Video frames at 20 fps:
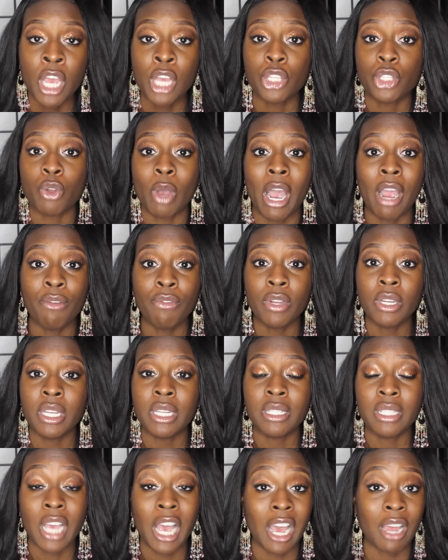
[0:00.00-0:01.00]
so I
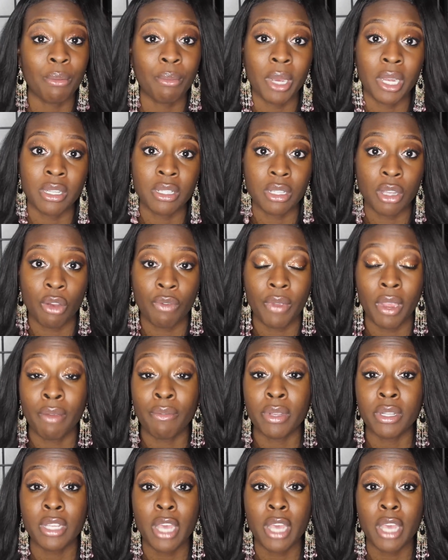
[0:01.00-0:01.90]
really timed myself every